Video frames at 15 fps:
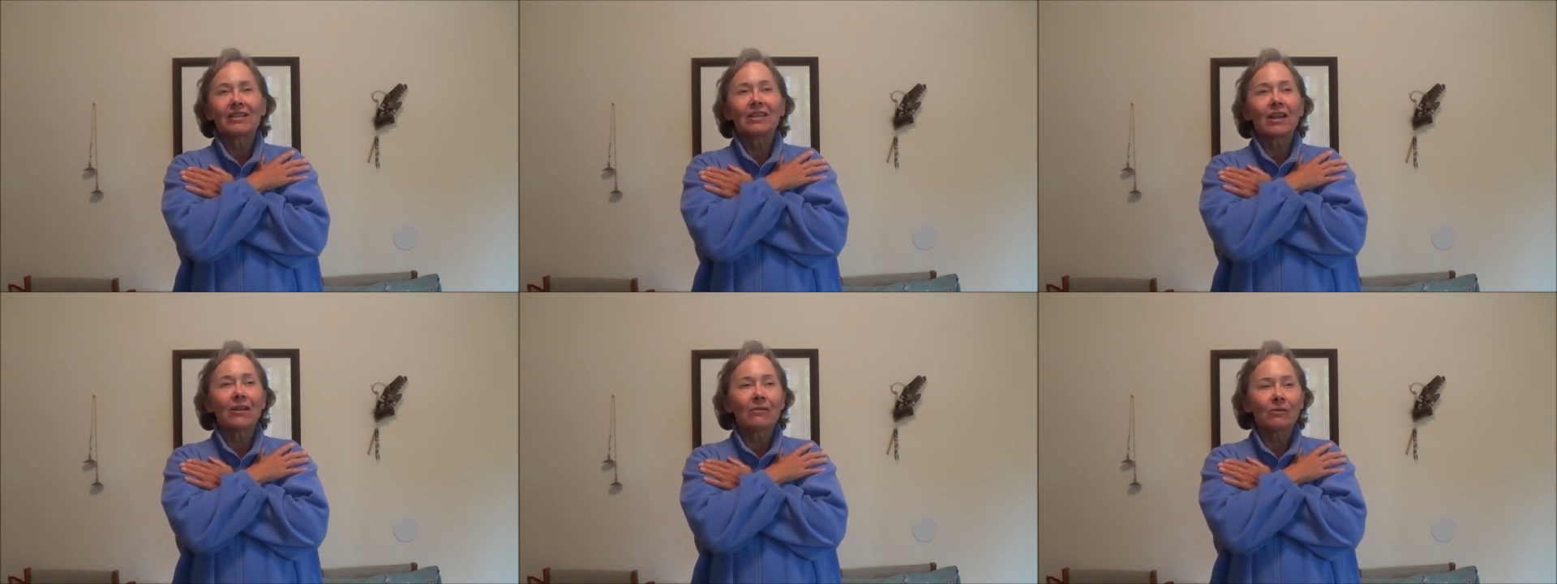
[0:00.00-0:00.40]

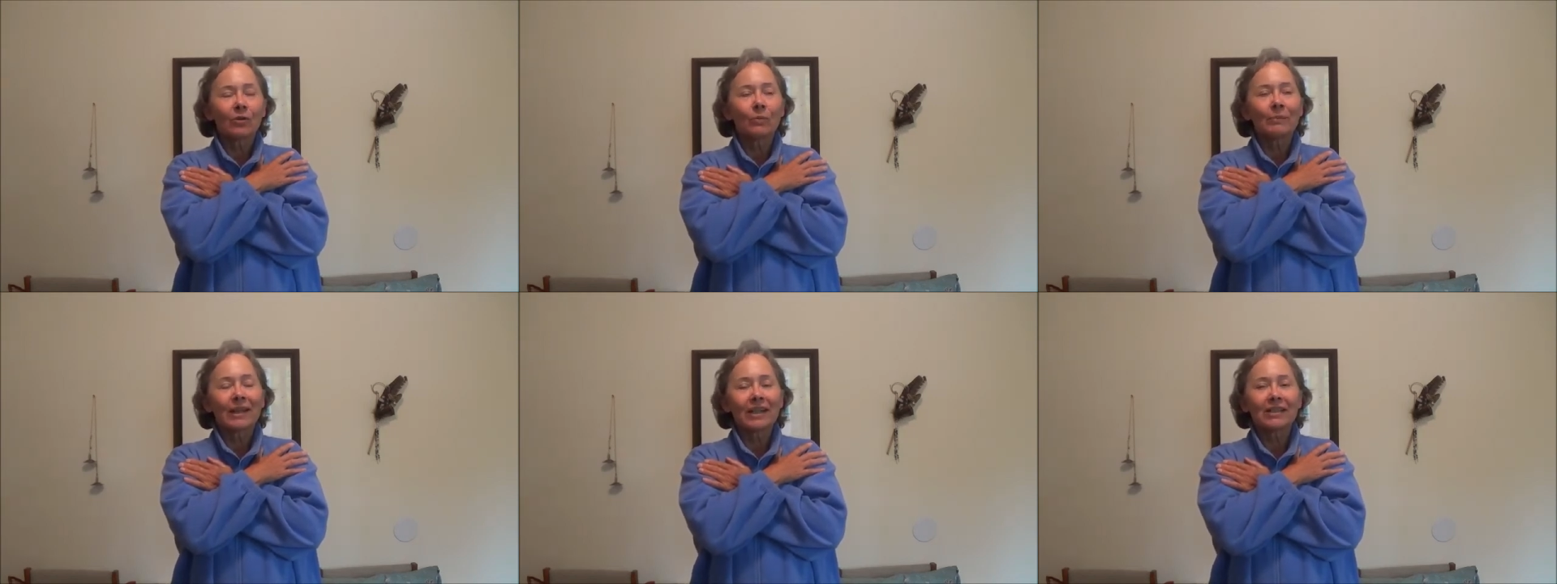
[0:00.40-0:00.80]

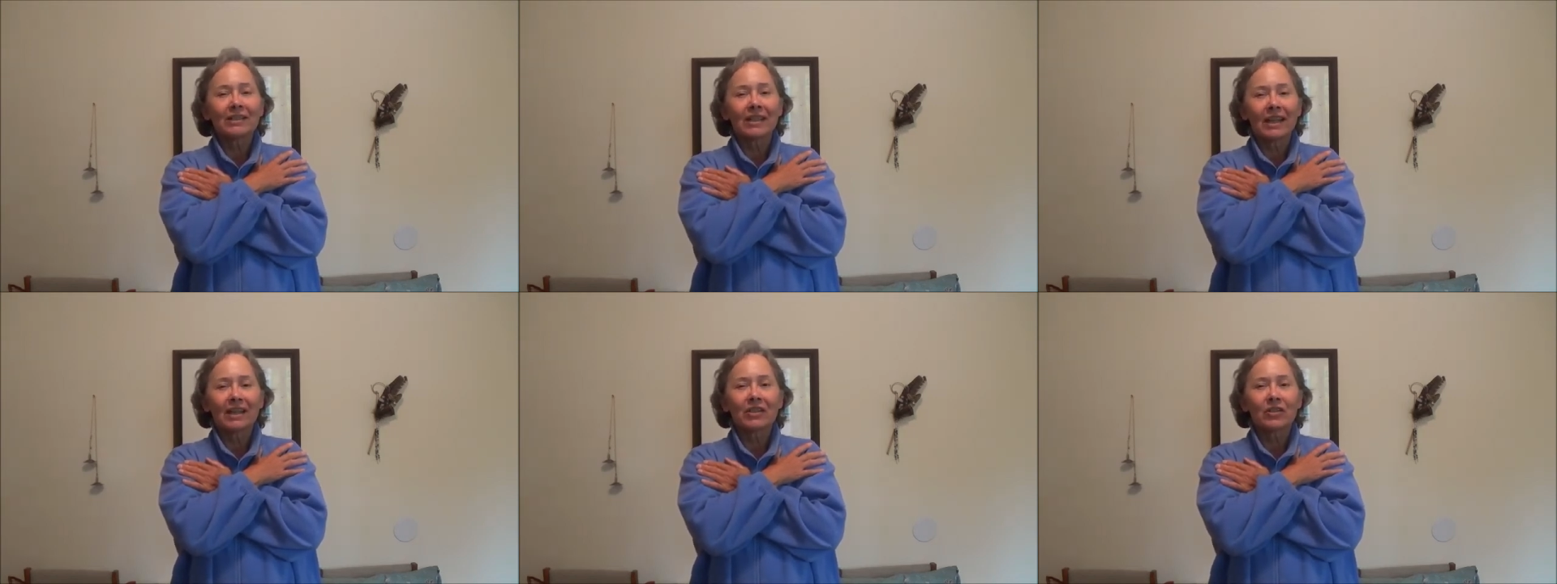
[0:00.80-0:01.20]
several
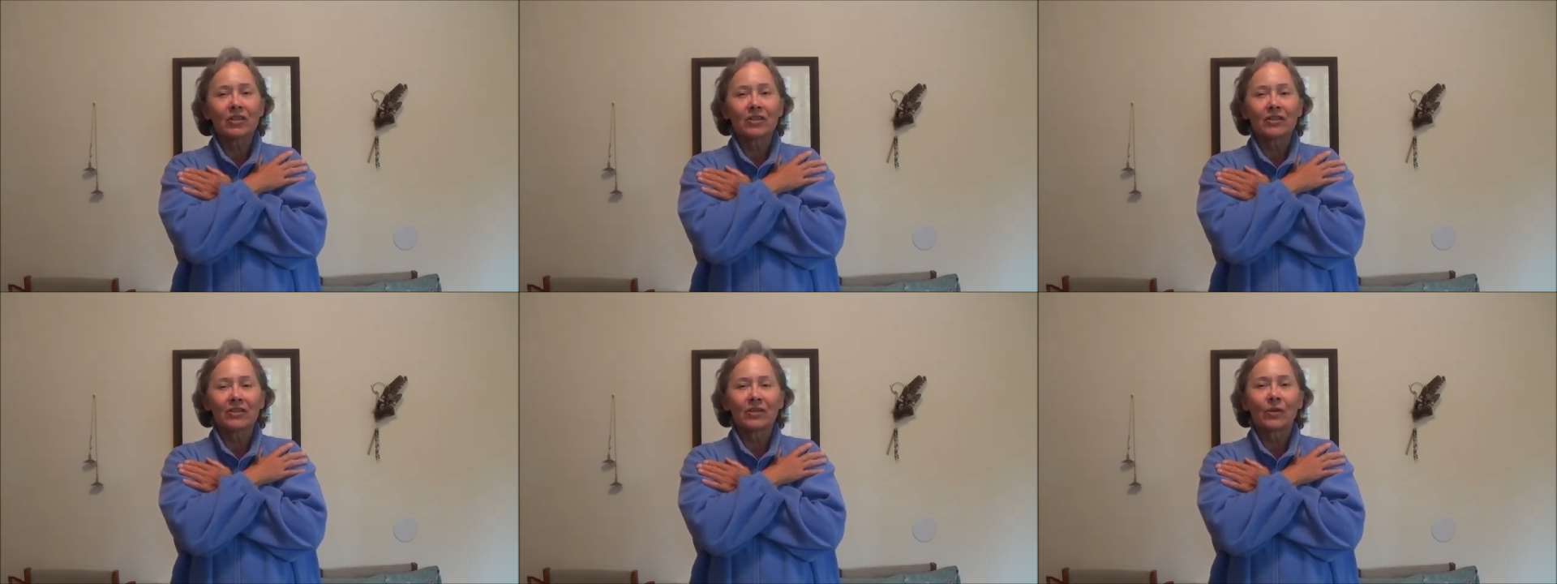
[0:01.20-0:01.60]

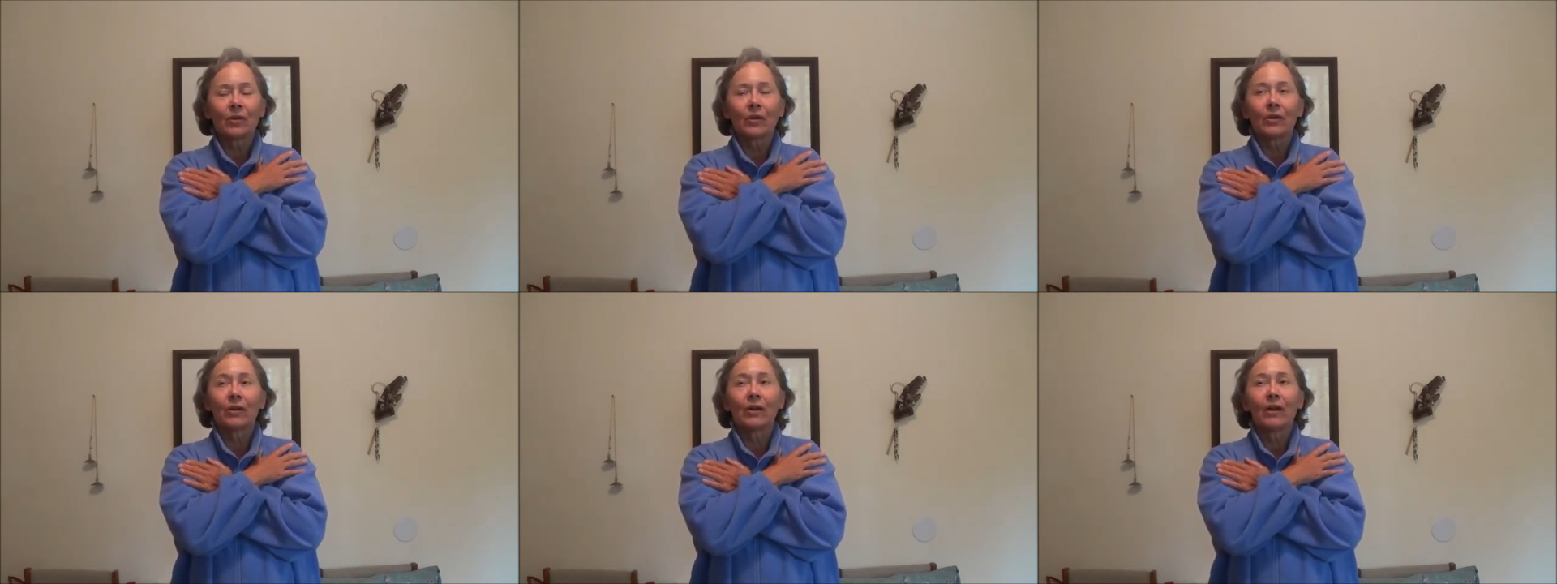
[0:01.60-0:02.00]
meditations
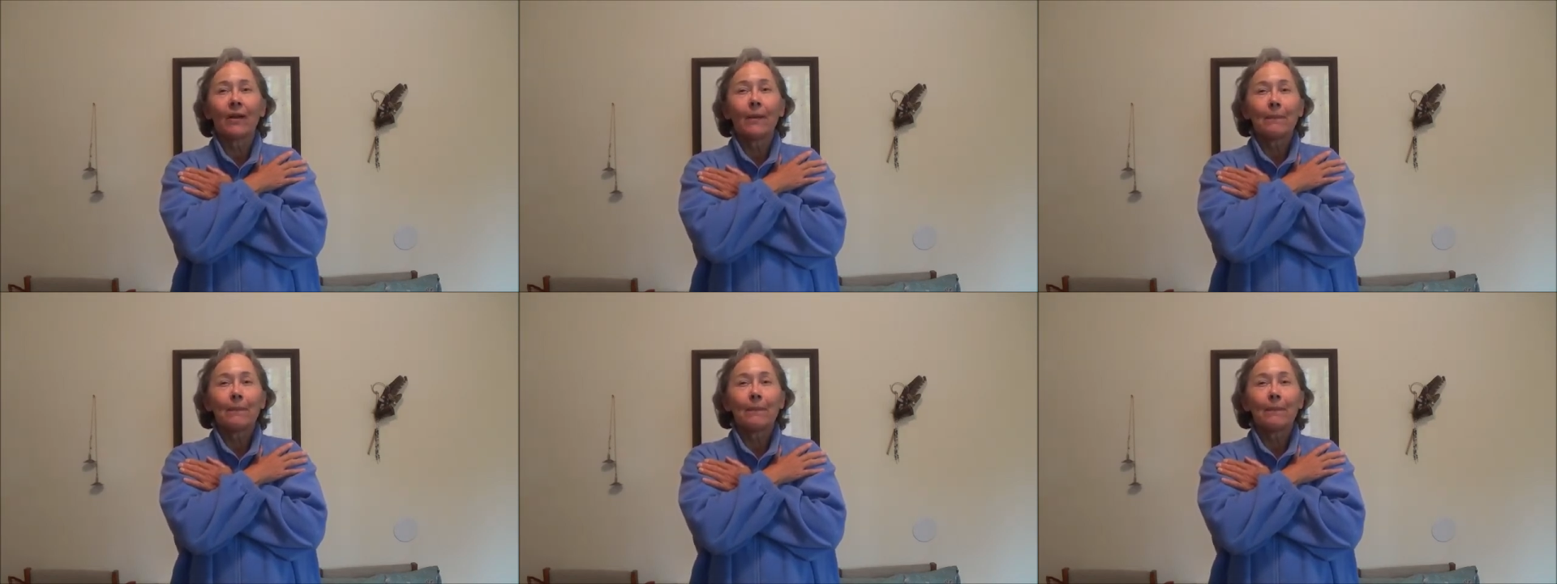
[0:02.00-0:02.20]
or